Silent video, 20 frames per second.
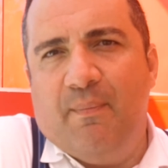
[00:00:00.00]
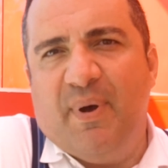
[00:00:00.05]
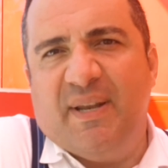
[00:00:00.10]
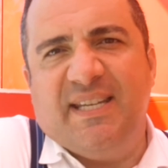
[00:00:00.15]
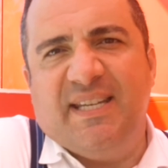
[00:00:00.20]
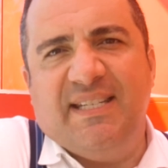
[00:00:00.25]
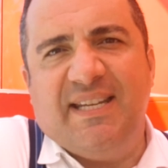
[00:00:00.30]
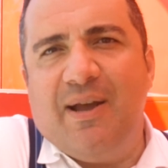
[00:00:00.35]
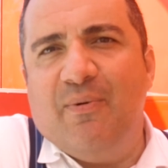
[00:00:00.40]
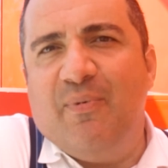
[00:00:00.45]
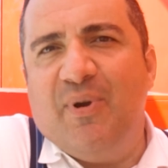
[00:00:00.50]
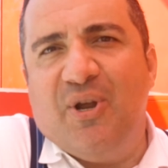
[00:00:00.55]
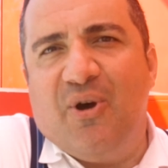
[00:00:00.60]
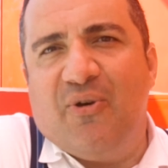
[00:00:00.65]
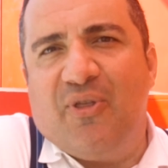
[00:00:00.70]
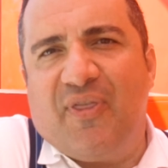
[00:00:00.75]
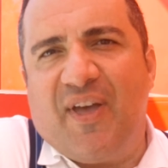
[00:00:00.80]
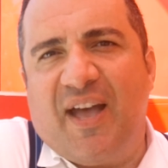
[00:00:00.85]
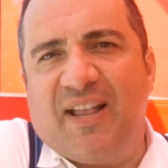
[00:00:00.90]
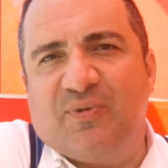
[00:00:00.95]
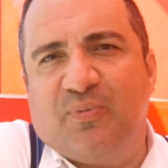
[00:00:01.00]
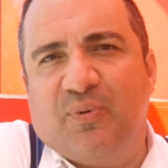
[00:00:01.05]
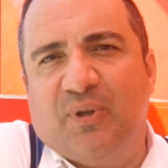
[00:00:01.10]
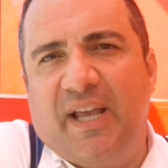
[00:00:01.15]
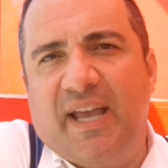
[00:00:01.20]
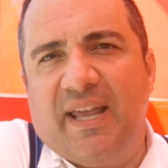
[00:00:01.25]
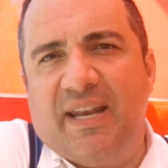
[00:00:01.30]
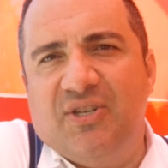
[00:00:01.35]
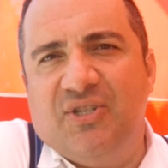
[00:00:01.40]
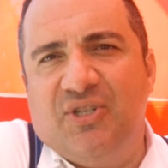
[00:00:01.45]
But today we know that that's
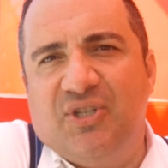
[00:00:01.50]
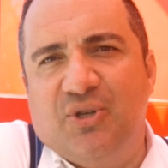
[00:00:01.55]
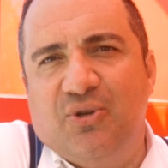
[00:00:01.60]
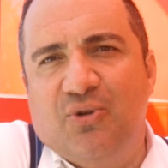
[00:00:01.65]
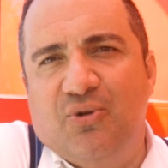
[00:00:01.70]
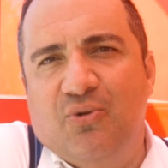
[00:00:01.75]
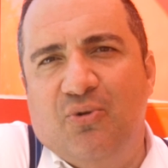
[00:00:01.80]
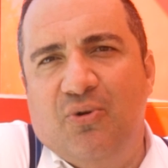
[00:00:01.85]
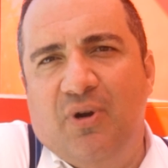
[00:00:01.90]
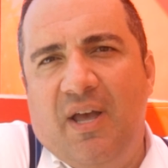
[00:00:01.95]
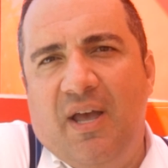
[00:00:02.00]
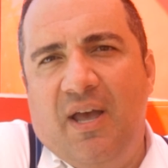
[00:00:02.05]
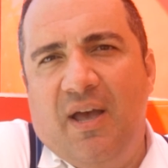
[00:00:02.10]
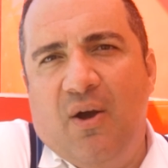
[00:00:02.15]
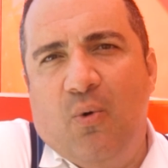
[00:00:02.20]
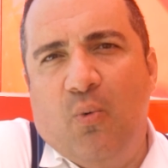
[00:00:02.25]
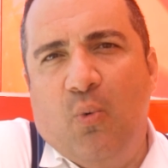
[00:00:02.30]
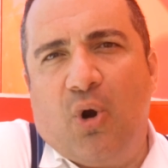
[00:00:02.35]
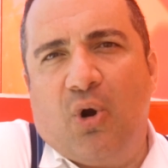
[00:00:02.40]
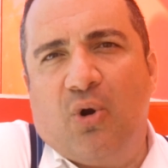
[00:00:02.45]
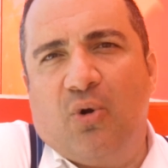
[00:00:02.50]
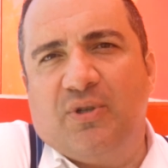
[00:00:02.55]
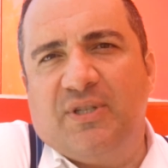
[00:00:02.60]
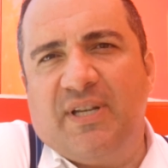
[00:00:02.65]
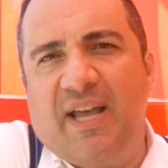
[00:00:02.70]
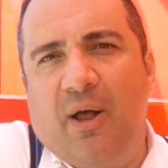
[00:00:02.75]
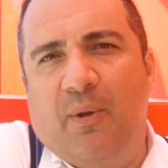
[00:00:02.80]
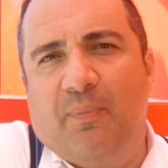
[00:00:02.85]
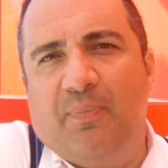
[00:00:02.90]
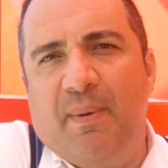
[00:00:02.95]
related to work
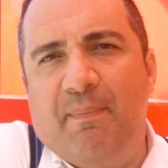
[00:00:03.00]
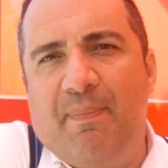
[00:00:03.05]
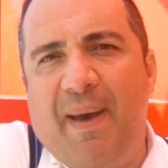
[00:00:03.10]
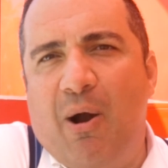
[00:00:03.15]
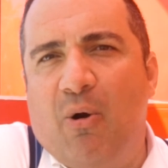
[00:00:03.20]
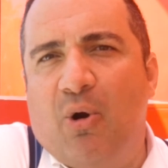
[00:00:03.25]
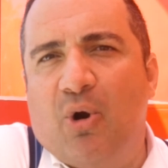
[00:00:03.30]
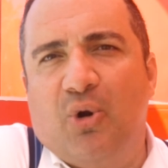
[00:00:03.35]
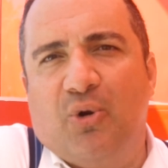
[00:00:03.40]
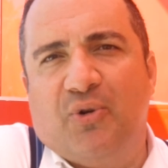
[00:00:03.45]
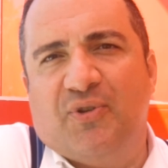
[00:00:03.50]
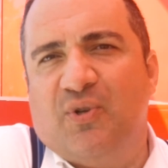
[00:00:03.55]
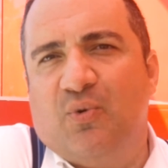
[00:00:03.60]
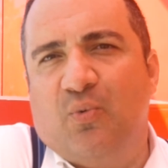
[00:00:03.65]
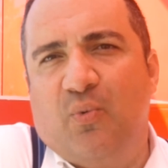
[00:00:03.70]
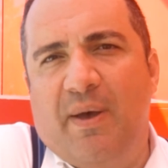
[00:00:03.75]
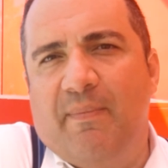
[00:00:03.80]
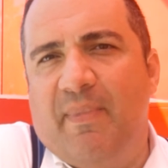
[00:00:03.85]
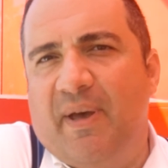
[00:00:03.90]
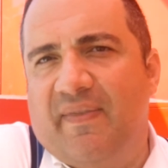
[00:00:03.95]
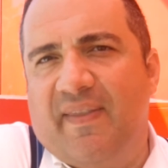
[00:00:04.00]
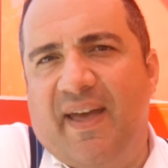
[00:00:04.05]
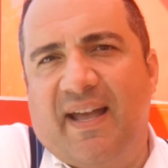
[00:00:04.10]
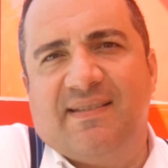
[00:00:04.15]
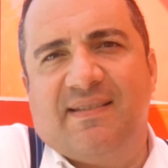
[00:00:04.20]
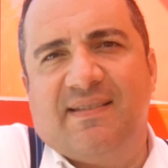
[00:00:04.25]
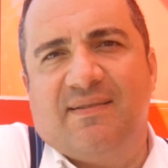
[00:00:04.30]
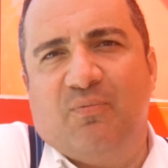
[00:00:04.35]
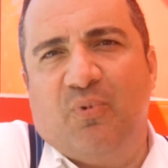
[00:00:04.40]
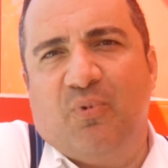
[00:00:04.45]
to help empower girls and women.
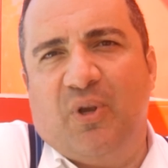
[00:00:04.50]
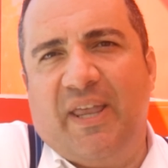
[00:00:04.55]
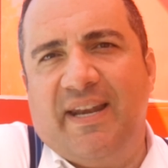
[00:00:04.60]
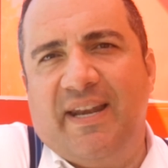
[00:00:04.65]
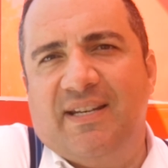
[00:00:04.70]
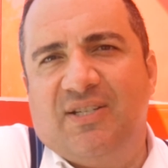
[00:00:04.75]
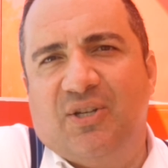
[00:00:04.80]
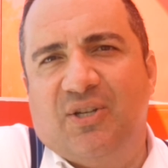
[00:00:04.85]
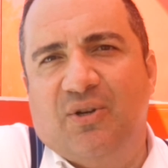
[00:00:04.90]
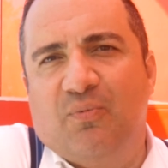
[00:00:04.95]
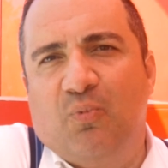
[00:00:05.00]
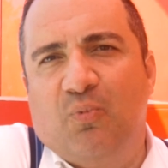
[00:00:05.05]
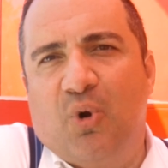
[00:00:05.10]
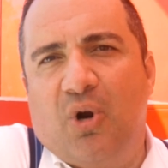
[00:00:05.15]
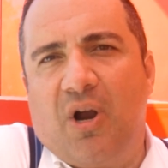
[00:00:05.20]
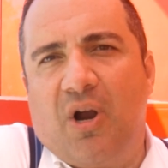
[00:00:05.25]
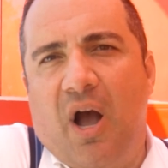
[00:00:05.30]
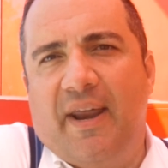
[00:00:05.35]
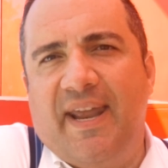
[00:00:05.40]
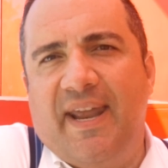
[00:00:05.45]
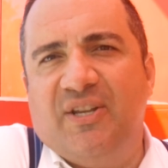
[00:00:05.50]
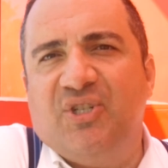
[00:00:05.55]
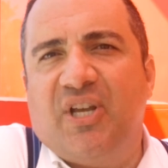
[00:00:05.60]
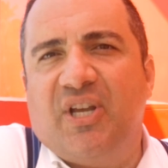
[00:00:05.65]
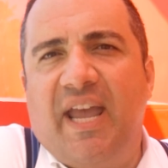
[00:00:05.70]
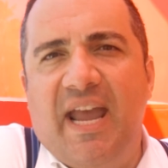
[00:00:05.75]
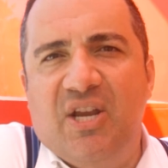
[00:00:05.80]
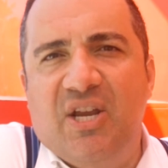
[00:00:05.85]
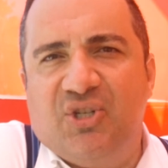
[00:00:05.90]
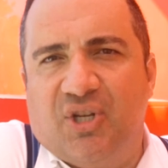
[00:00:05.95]
That's related to work on
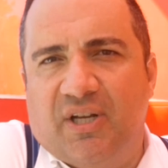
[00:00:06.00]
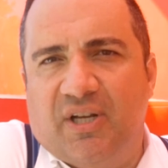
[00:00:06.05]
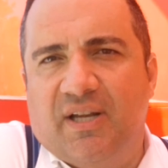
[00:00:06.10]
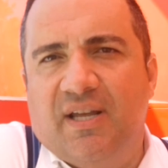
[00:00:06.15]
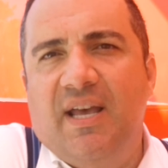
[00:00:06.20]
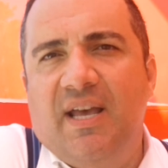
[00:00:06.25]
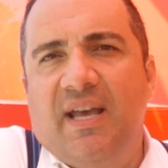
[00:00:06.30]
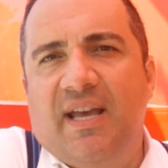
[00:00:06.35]
education.